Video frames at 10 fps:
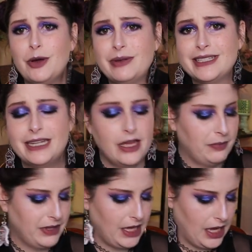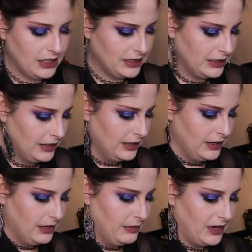opened it up yet,
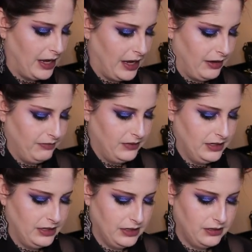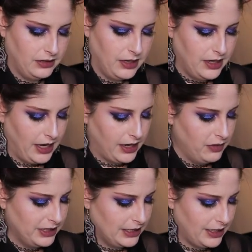but I'm, I
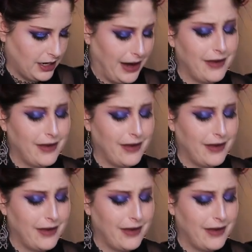know it's in here.